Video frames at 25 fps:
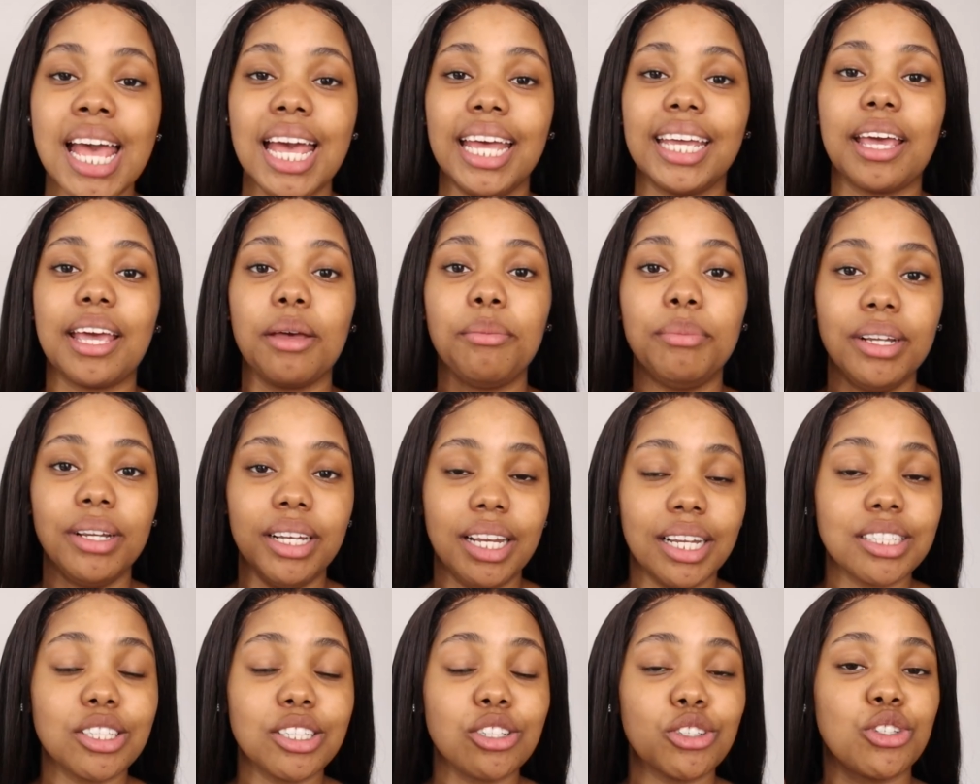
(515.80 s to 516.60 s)
it can be
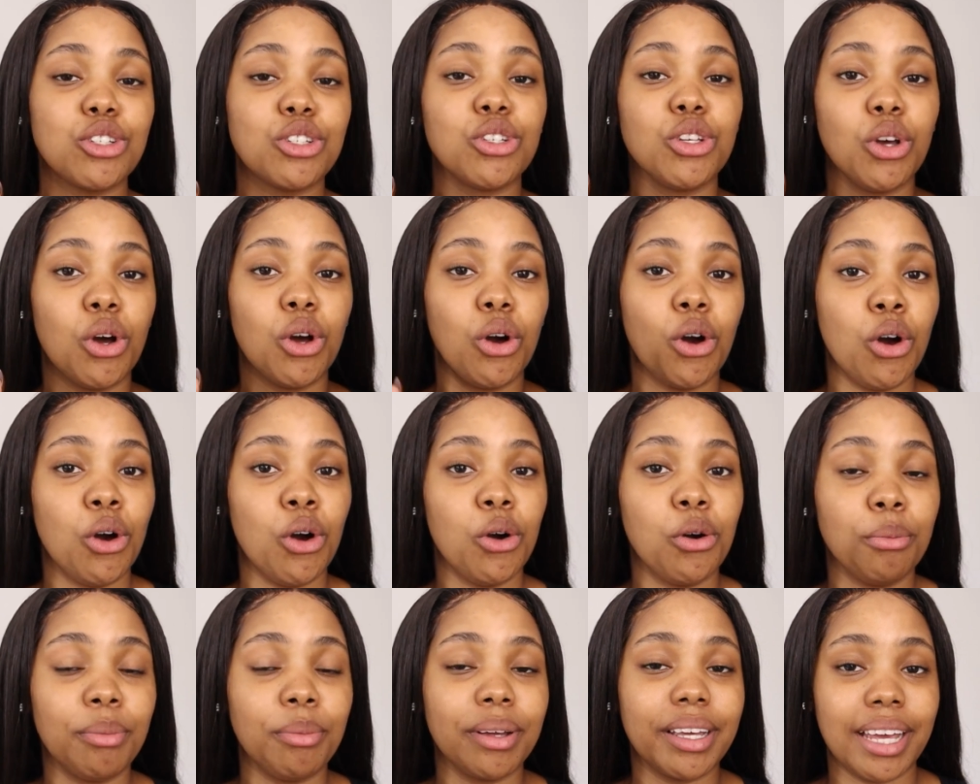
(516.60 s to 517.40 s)
linked to your
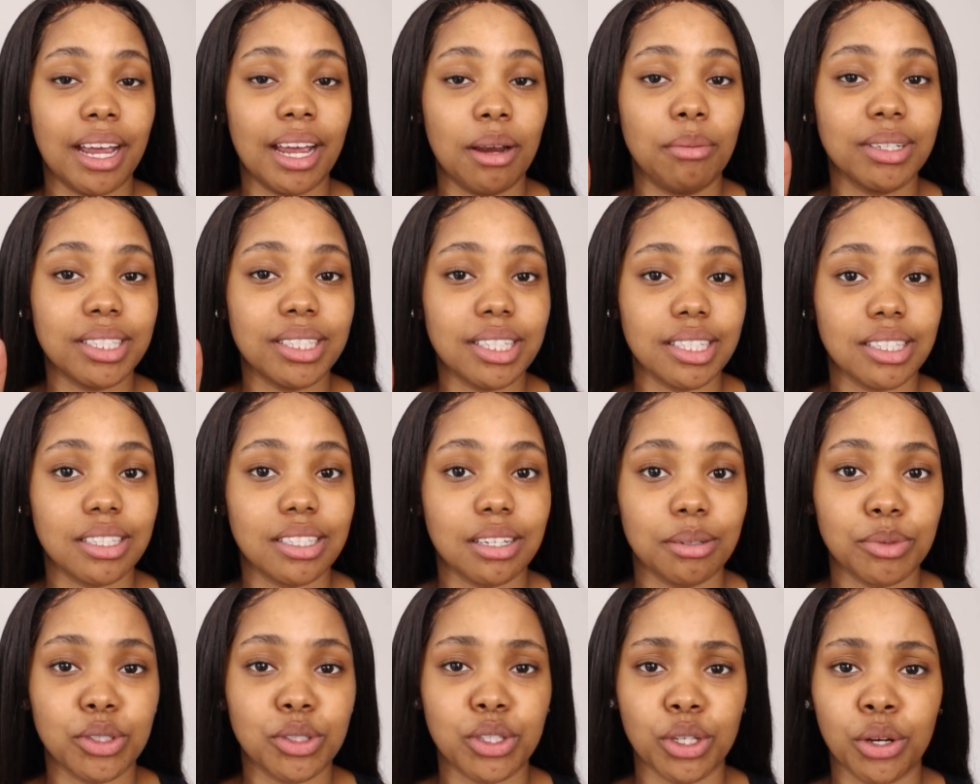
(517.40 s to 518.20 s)
home camera
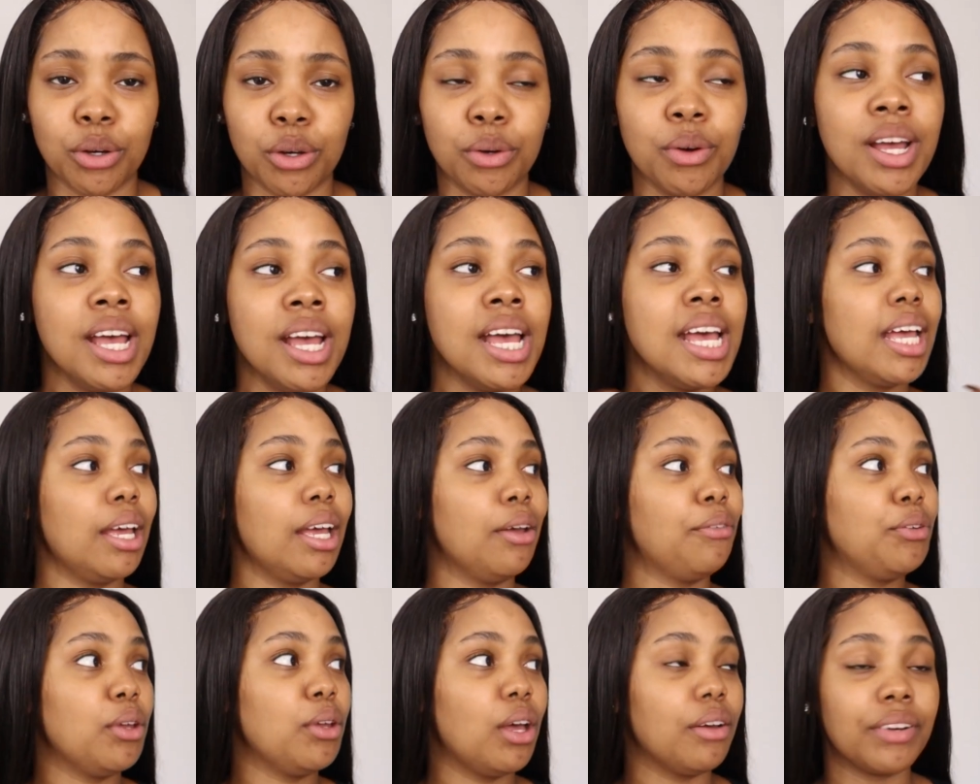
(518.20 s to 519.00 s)
system. So
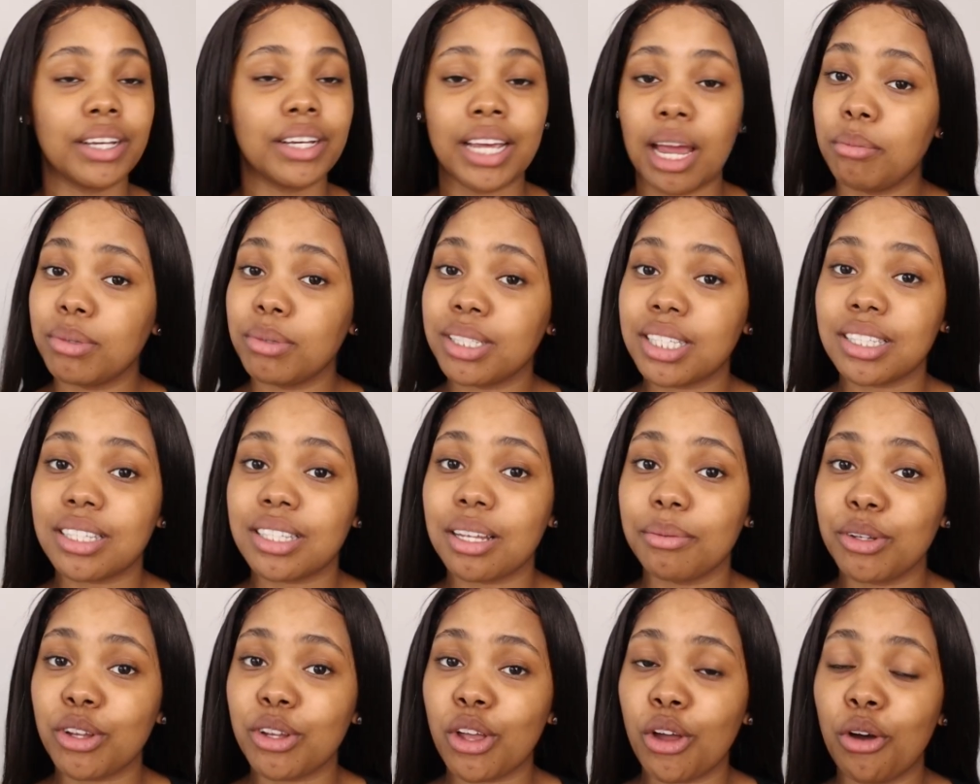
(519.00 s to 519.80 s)
if you have a camera
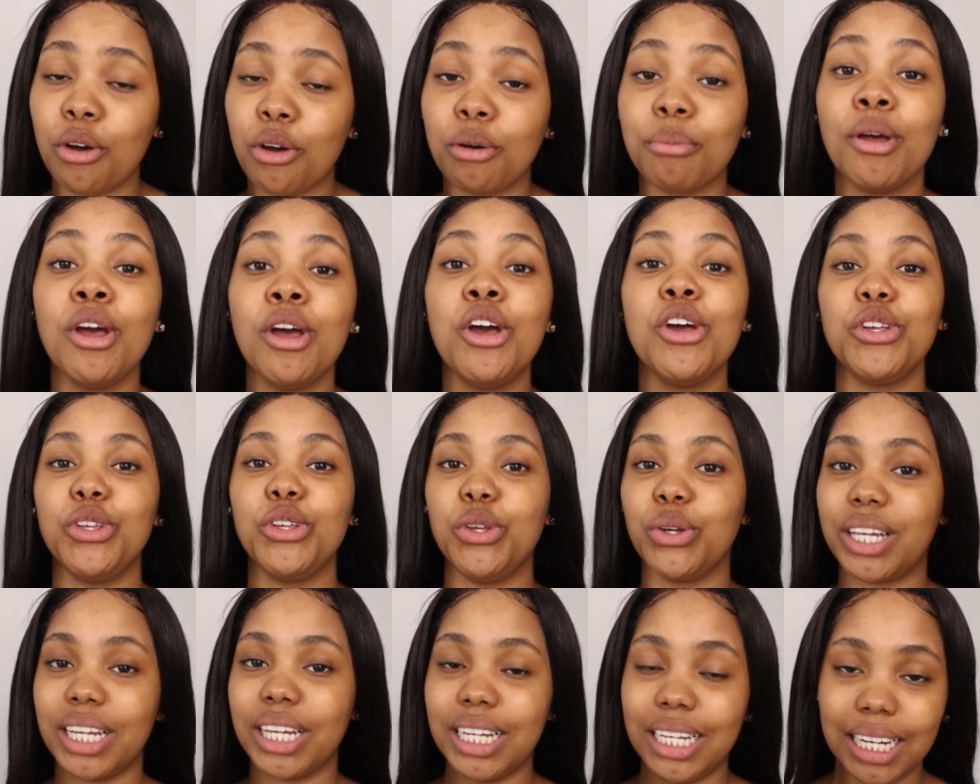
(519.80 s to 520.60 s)
system in your home,
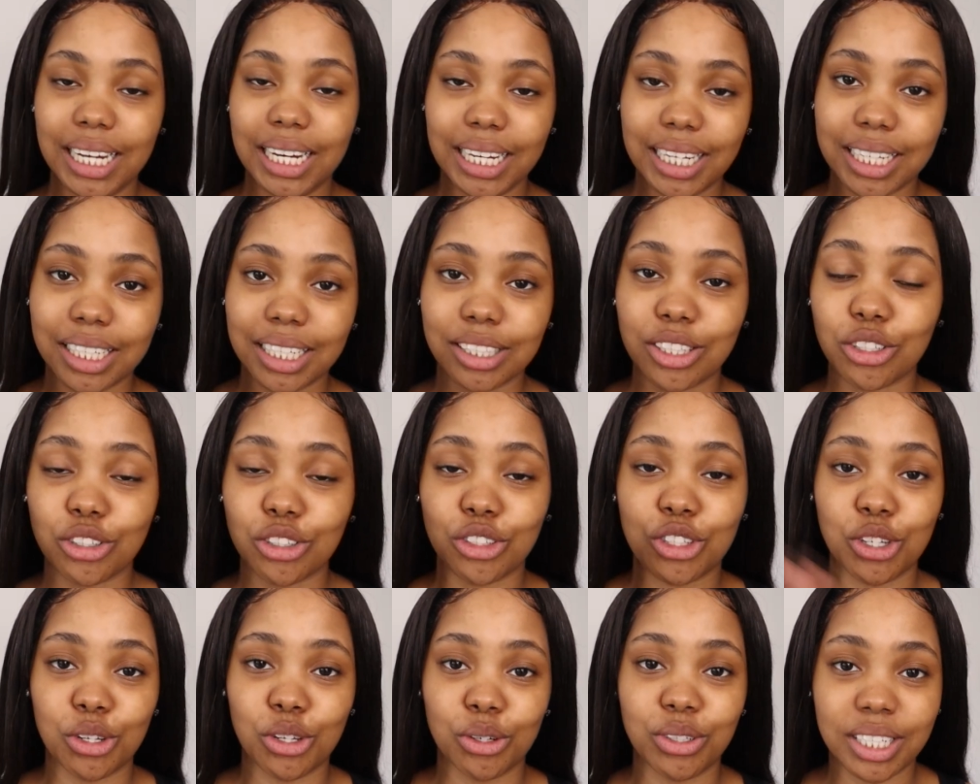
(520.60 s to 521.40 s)
you can link it
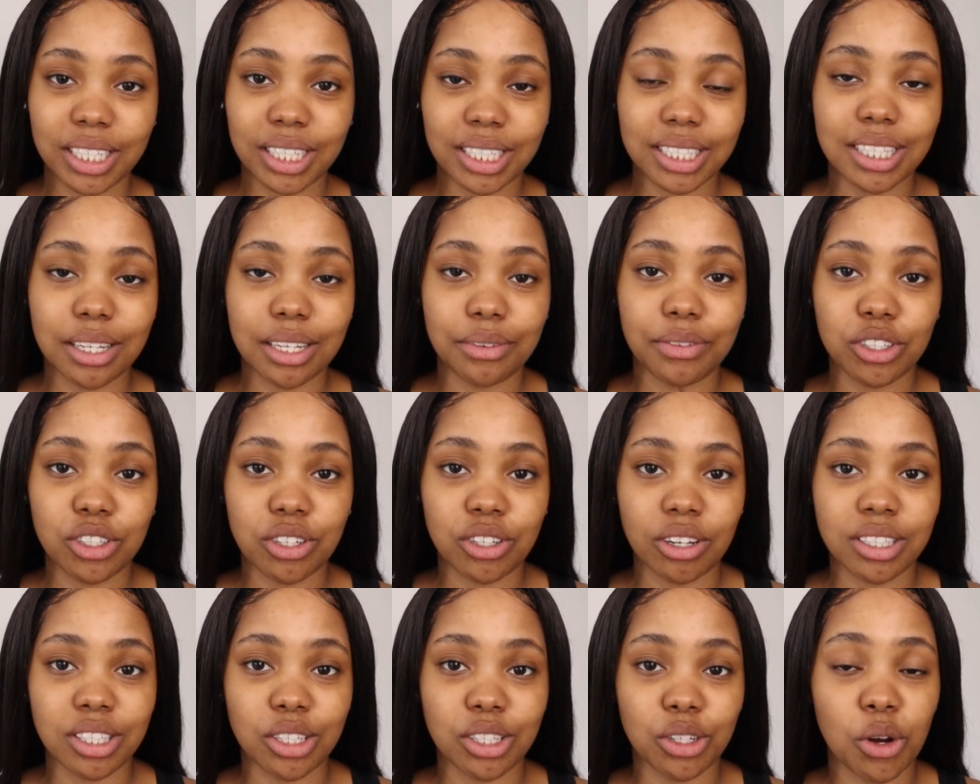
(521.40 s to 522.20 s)
to your DStv
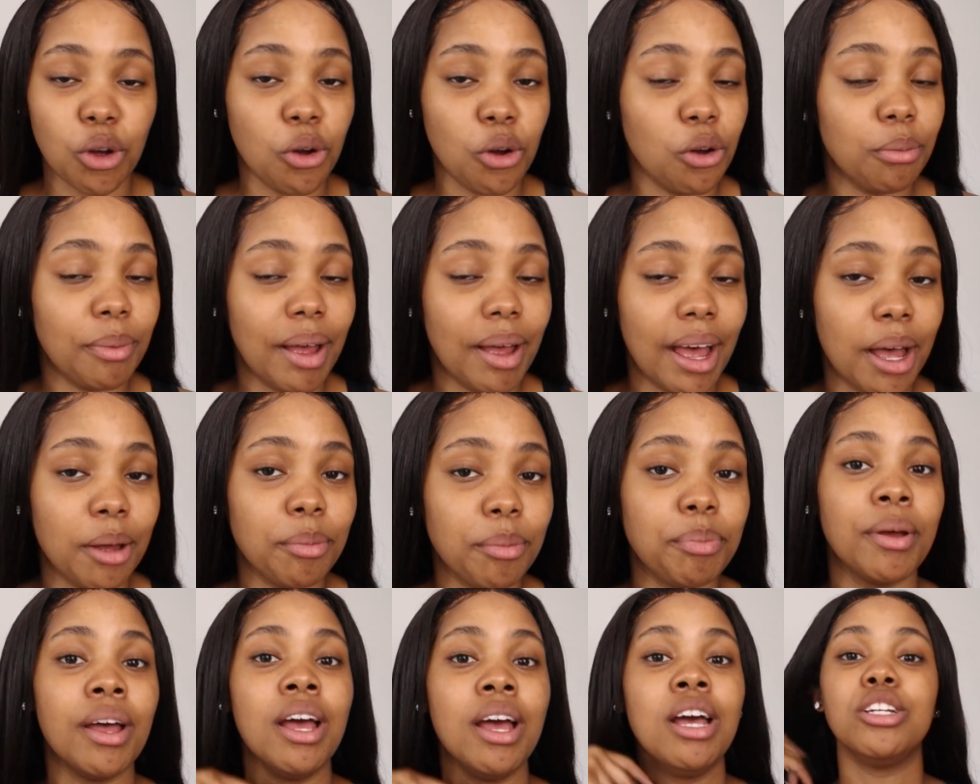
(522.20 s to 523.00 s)
Trusted Home
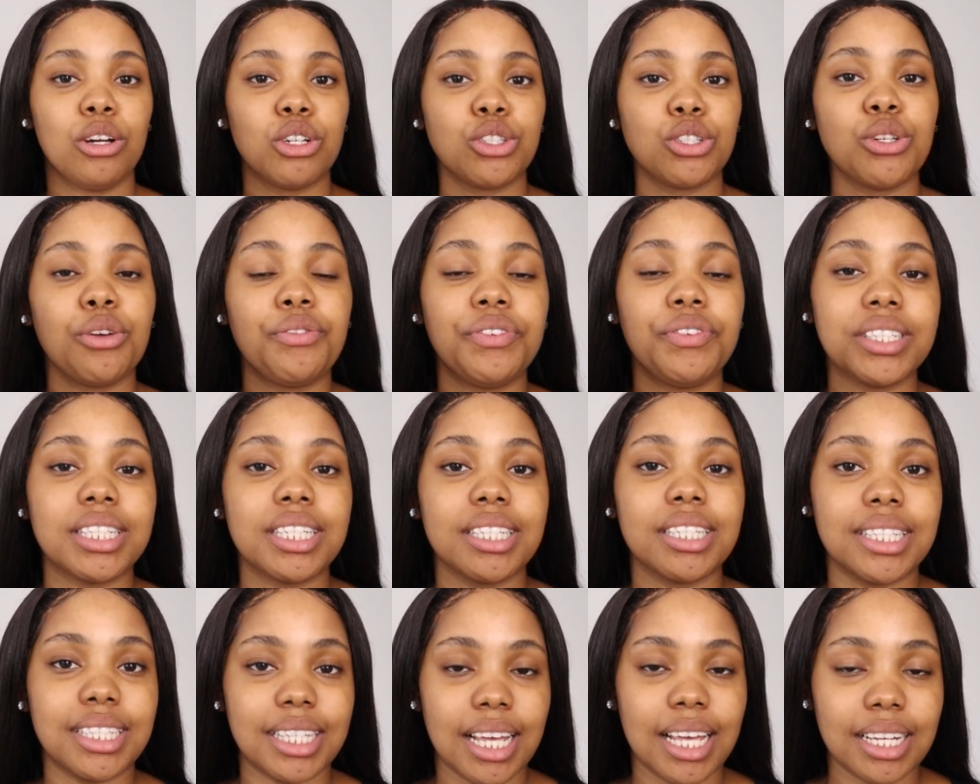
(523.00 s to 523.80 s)
app. It also
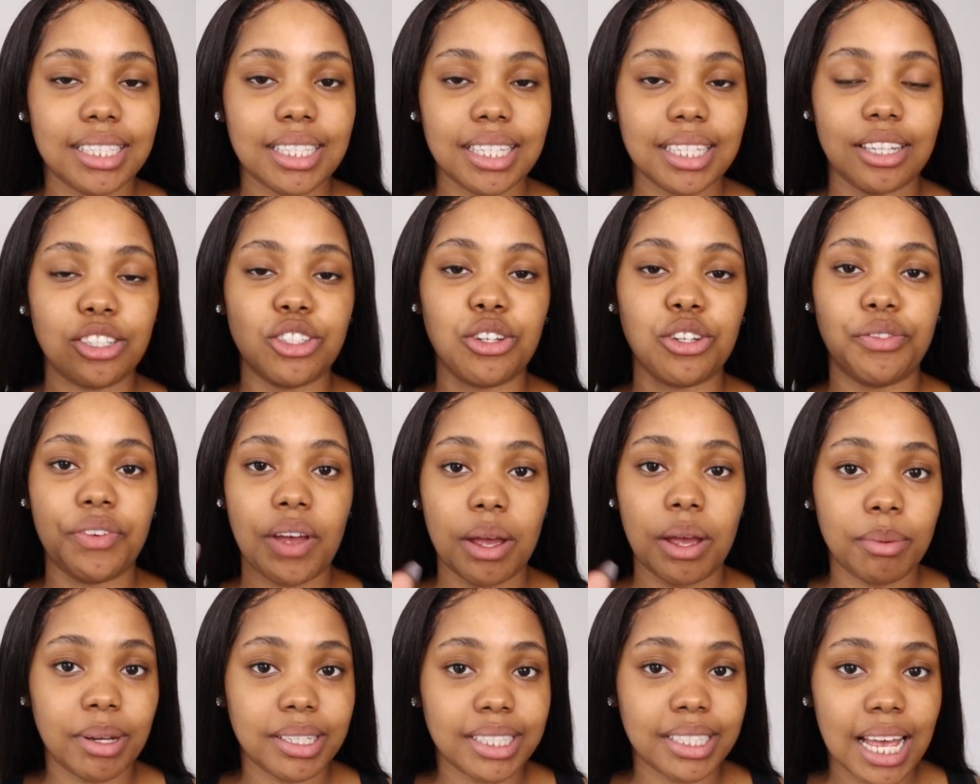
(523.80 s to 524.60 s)
filters sites that your
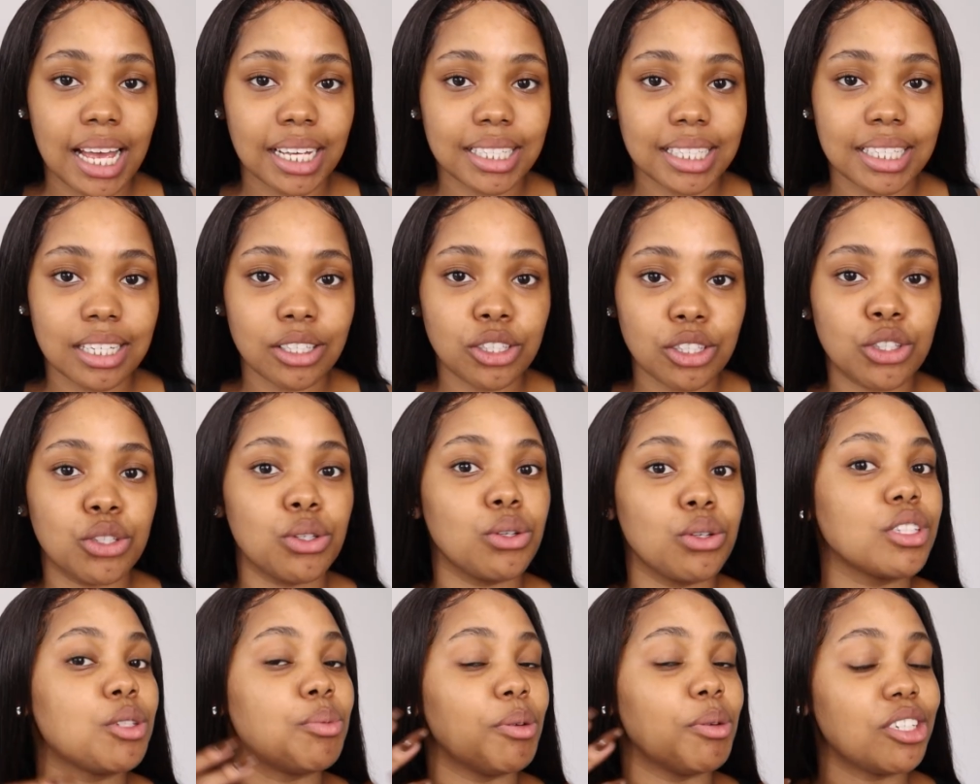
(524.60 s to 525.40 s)
family has access
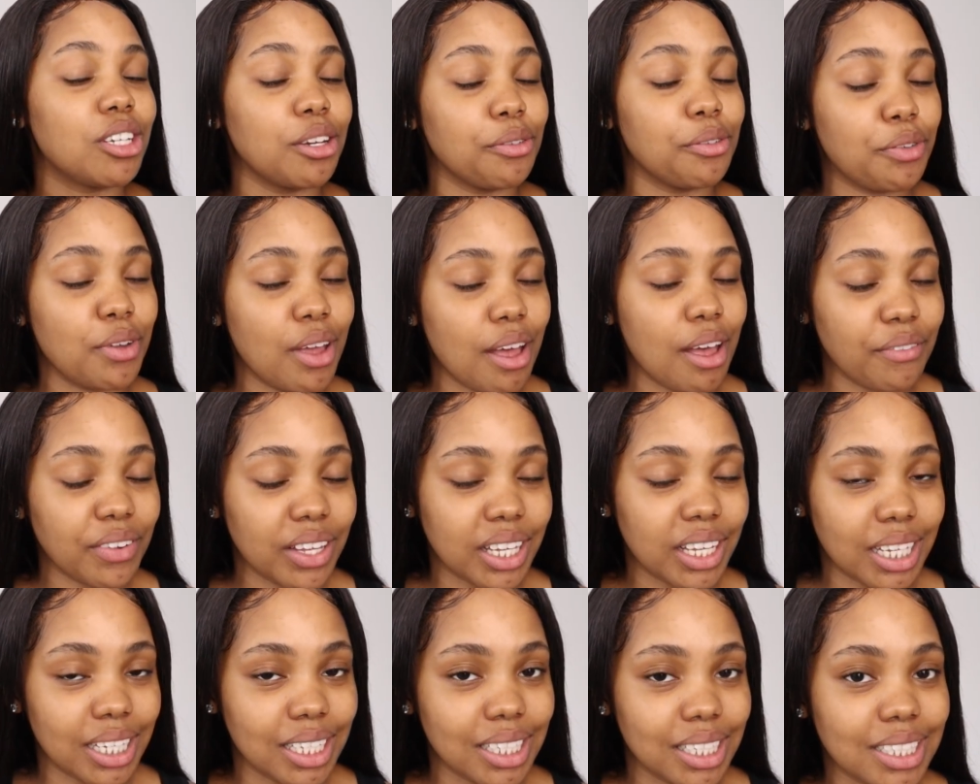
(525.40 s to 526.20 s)
to, especially if you have
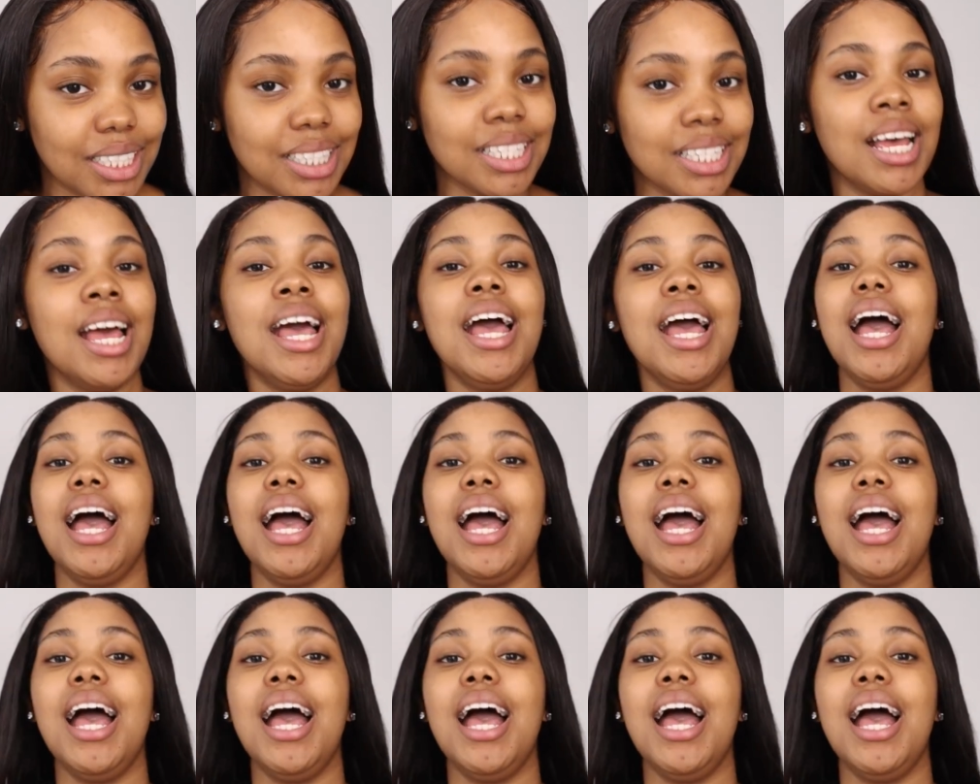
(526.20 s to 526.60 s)
kids.